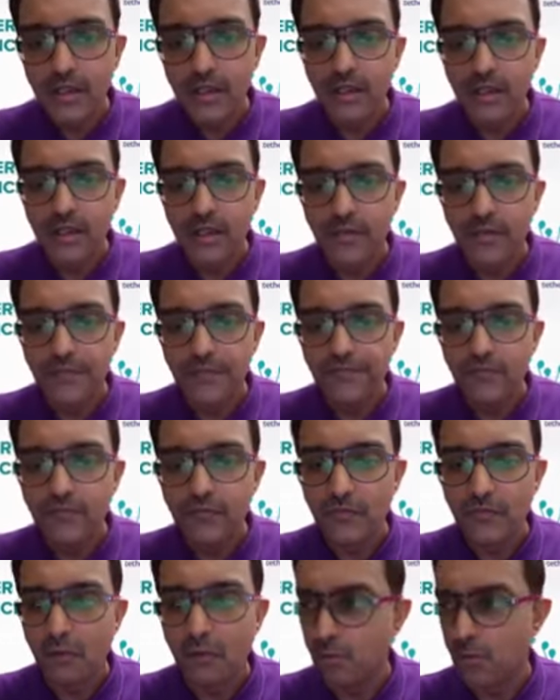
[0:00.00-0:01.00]
um,
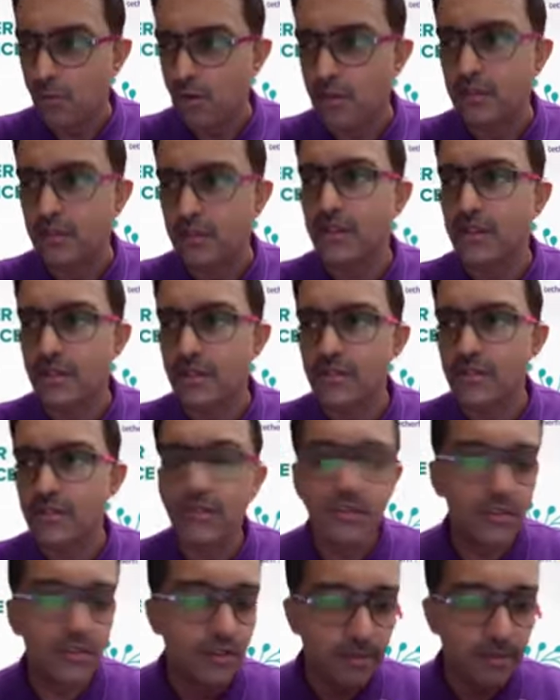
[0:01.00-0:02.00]
not want the
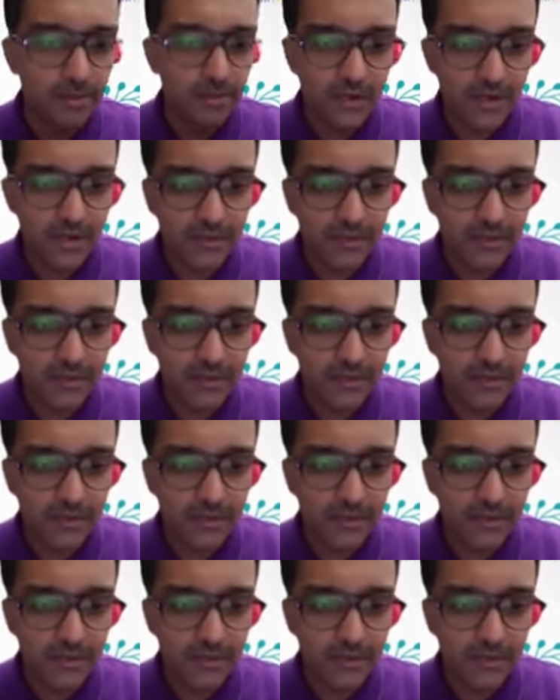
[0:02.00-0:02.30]
customers to rip and